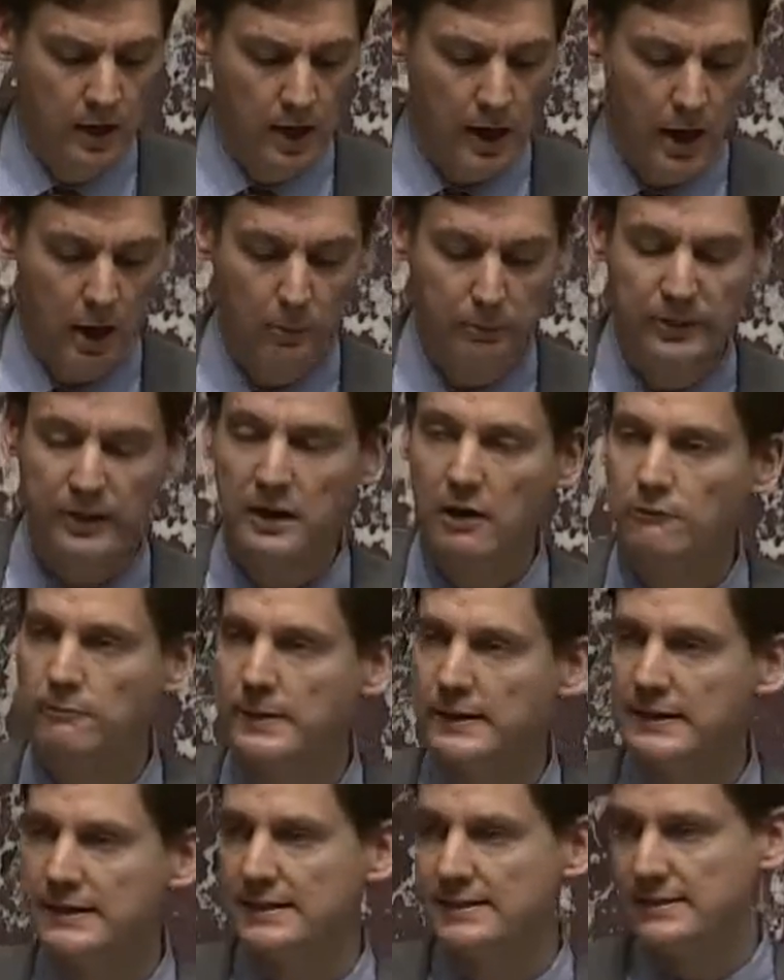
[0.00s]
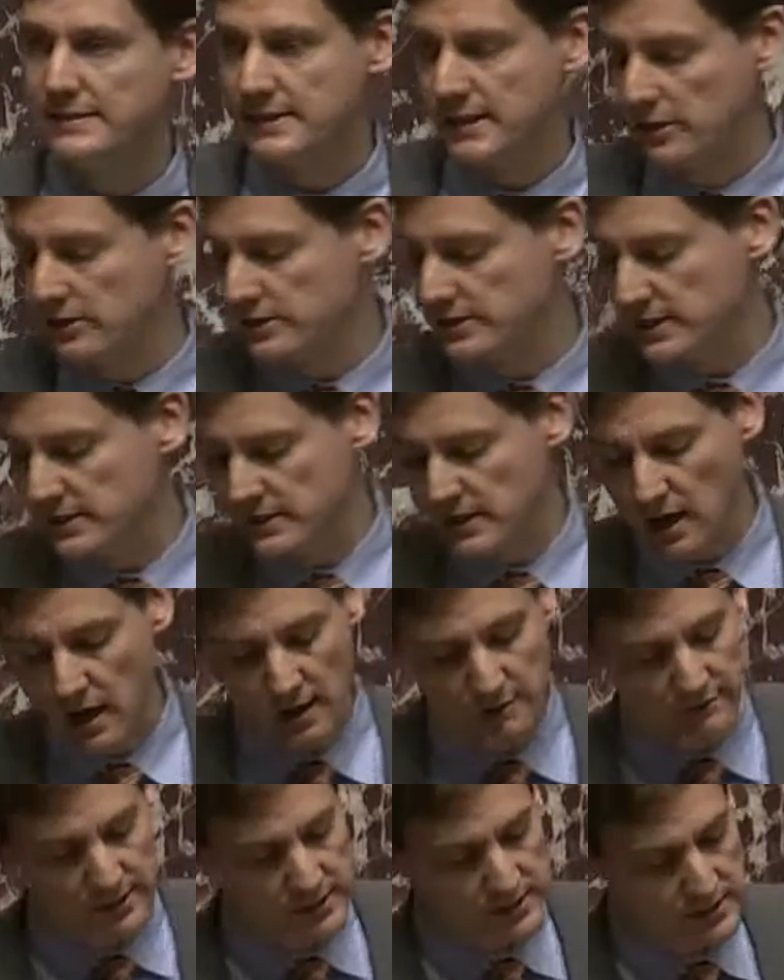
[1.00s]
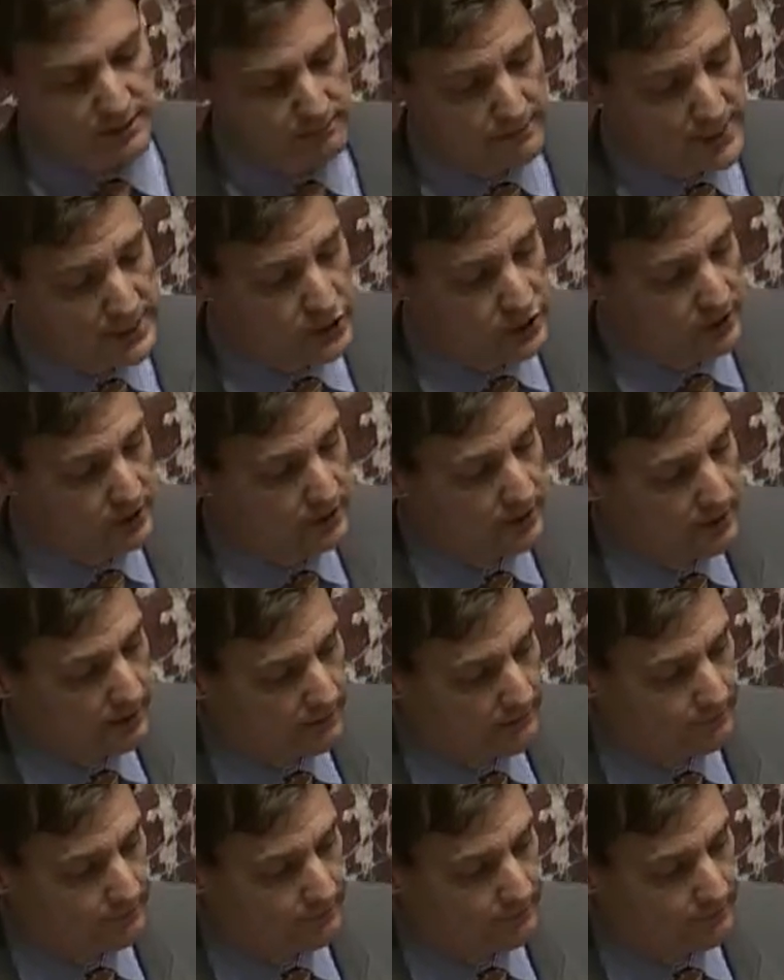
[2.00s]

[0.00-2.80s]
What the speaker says: I hope the government considers this obvious omission,